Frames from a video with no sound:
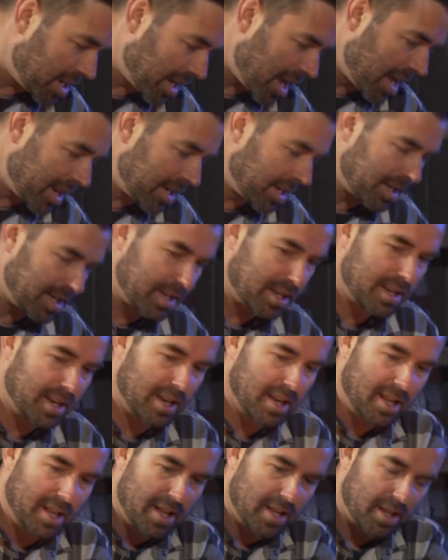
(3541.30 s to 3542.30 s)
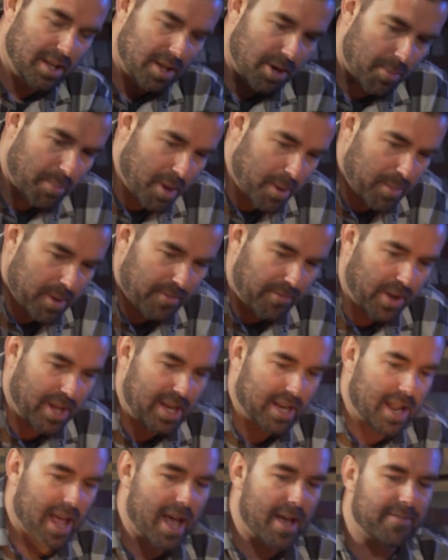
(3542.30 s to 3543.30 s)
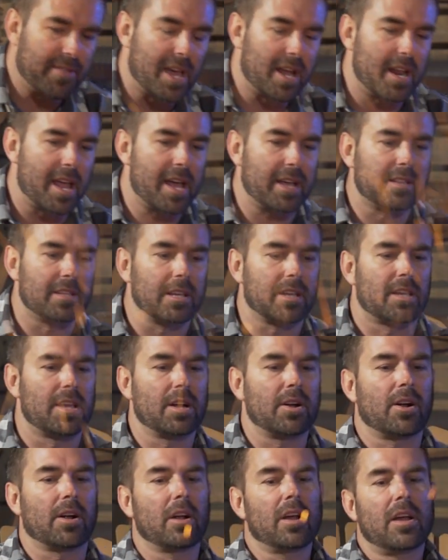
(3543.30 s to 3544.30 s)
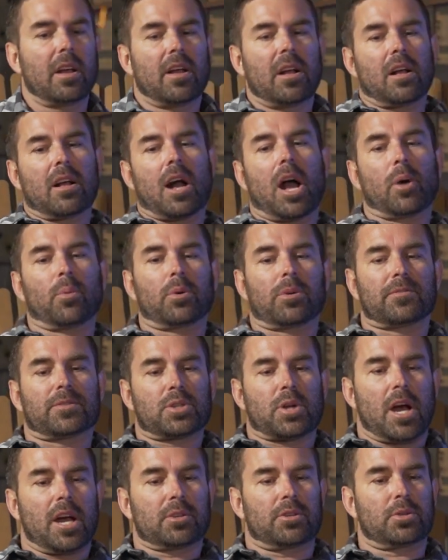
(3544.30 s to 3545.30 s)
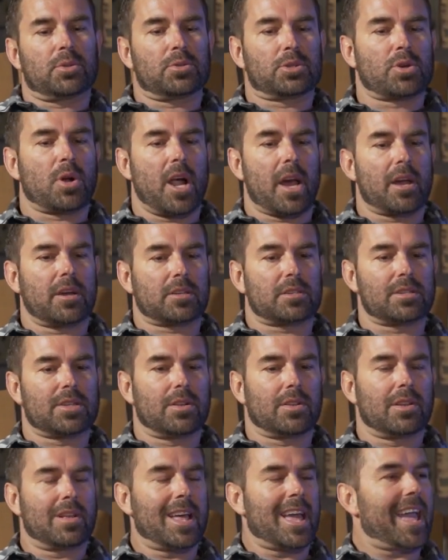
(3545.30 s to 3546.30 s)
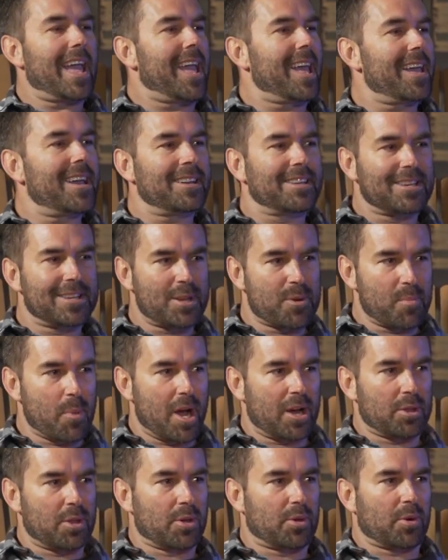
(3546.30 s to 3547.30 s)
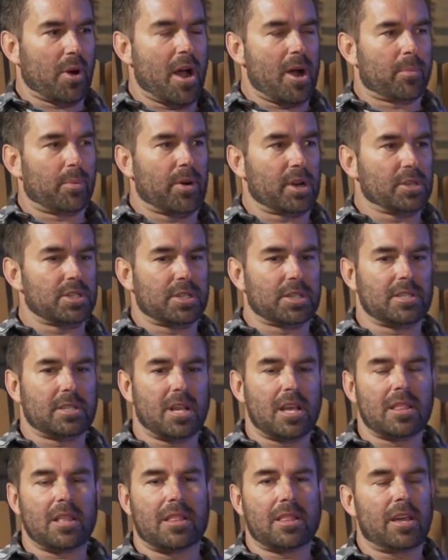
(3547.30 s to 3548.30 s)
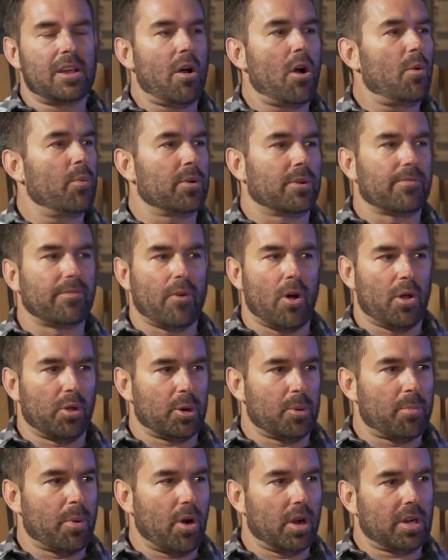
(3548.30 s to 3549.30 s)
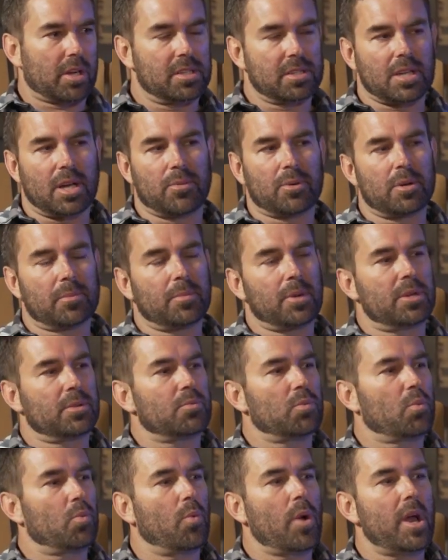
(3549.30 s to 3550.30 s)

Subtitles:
and I didn't, maybe if I didn't have that hectic year, I would have tried to do TRIAXLE and my other operations, and then they all would have fallen apart because I would have been